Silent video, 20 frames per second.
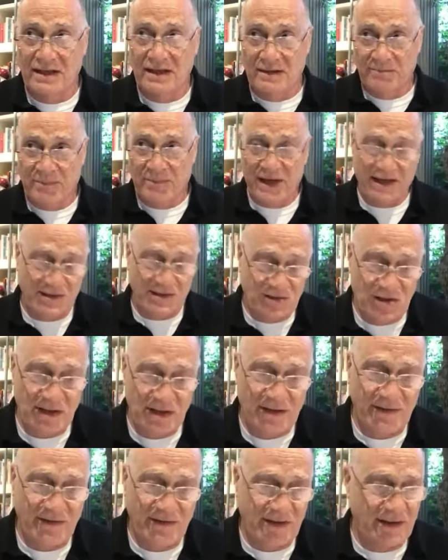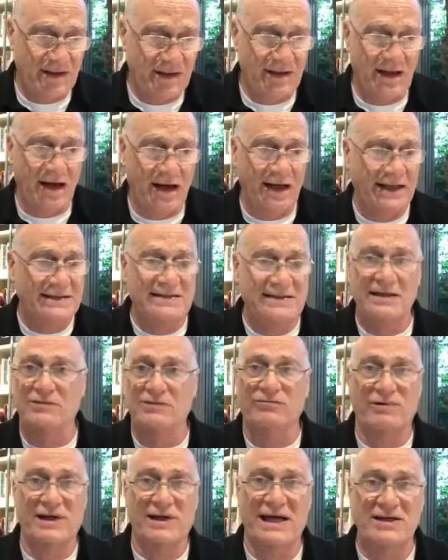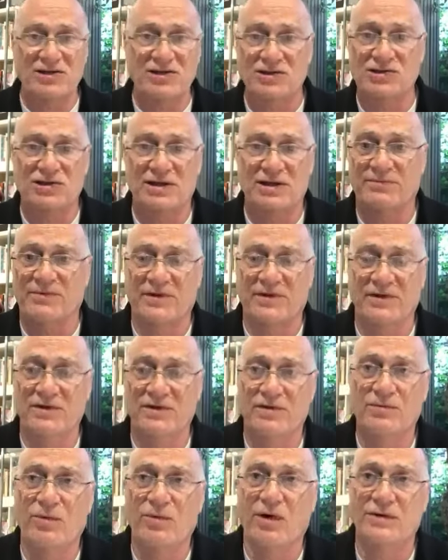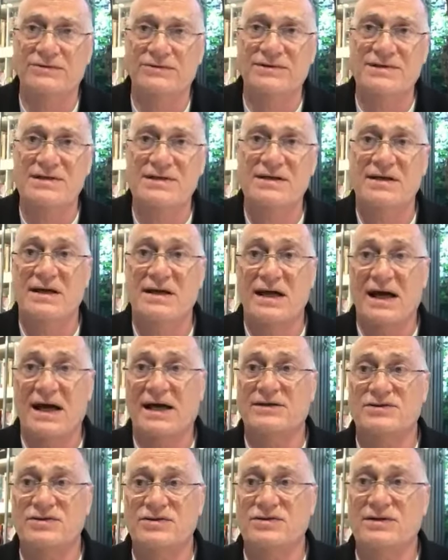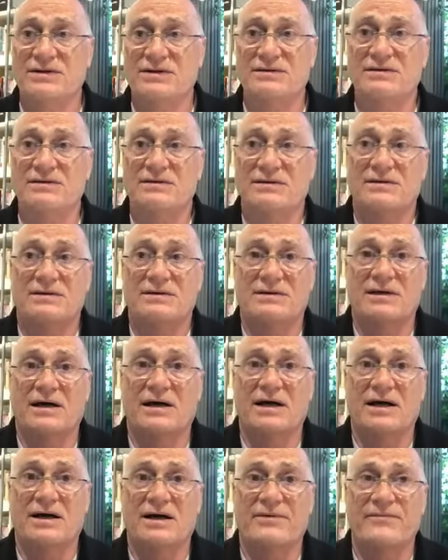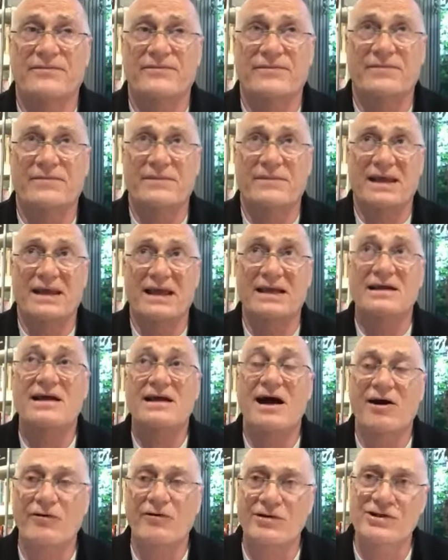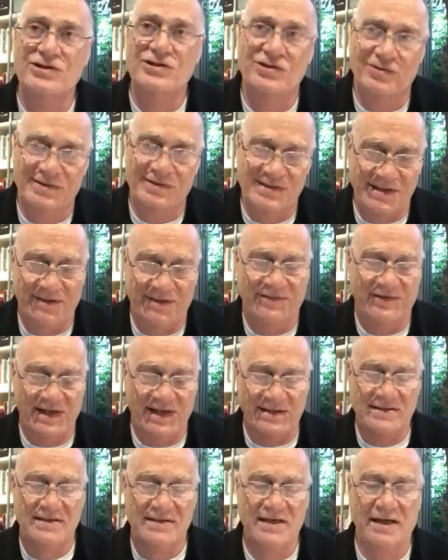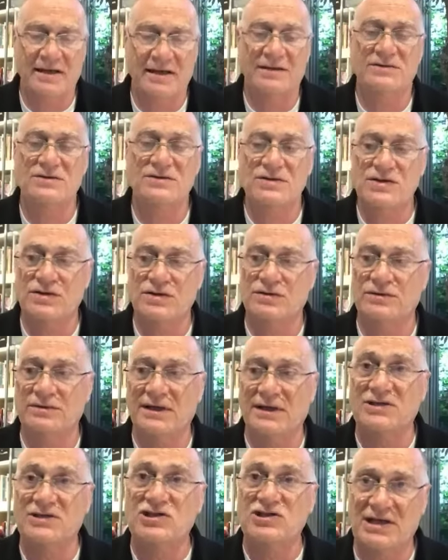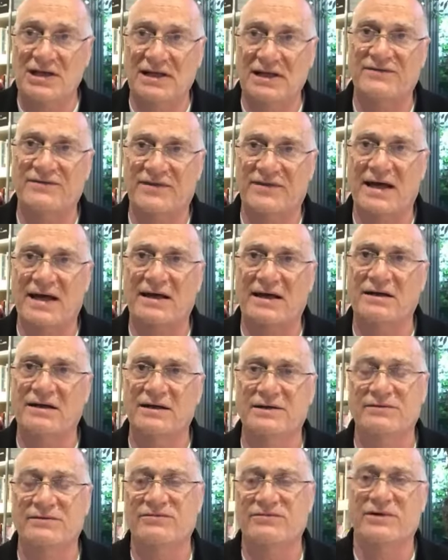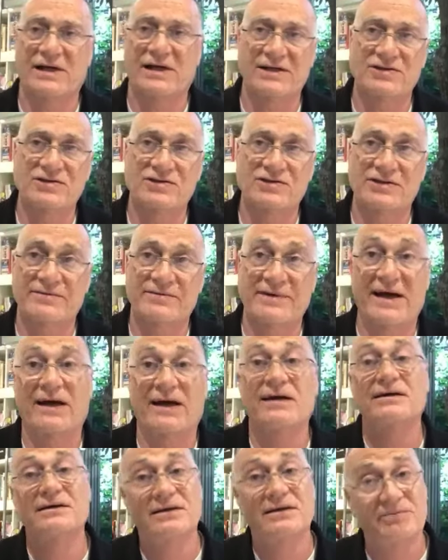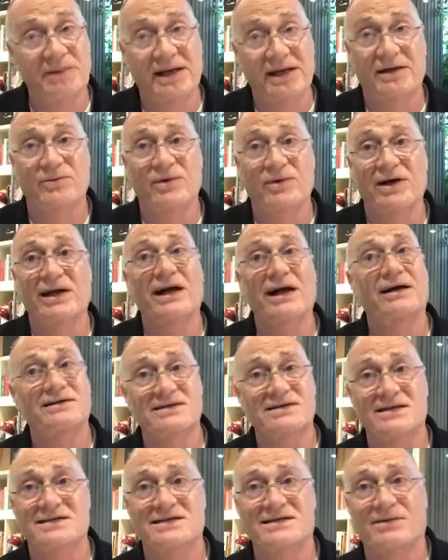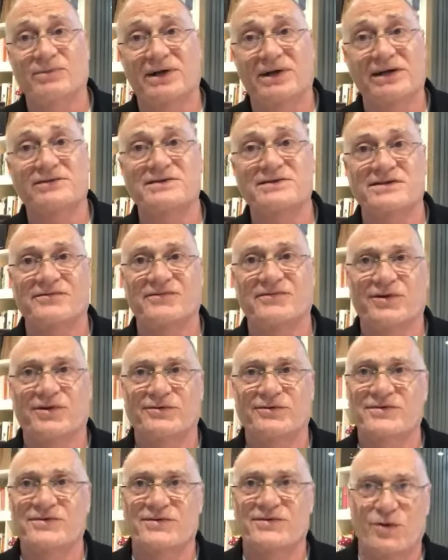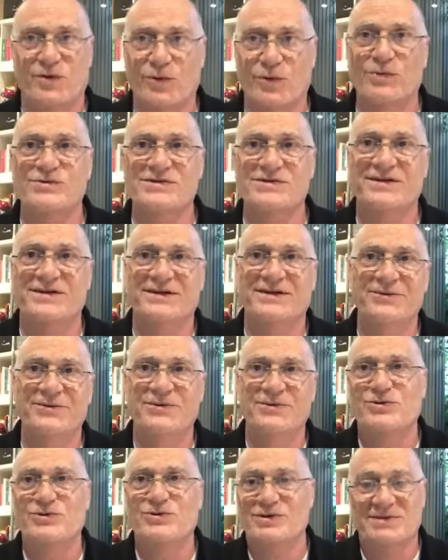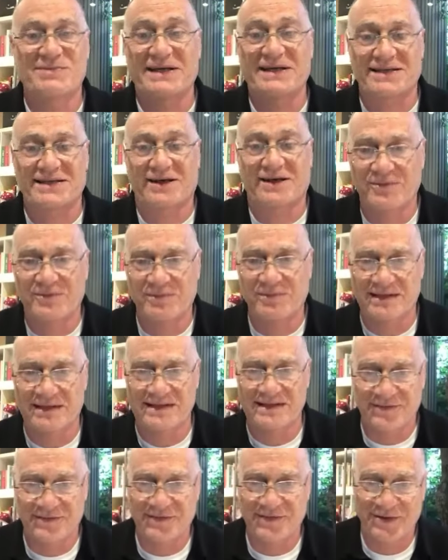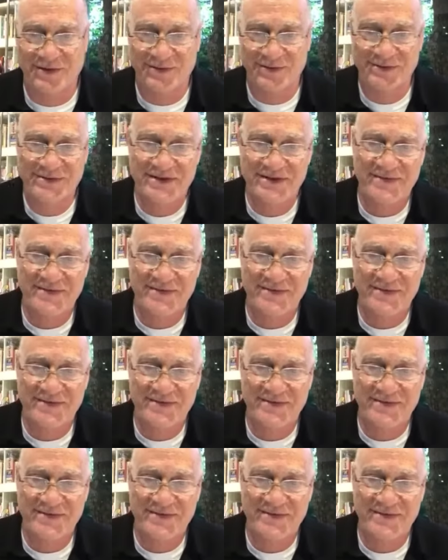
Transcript: picture the ideal relationship that you want, and you can encourage yourself, let's say, to achieve that kind of relationship. Now, it may not work out because there's someone else involved, of course, which always makes life a bit difficult.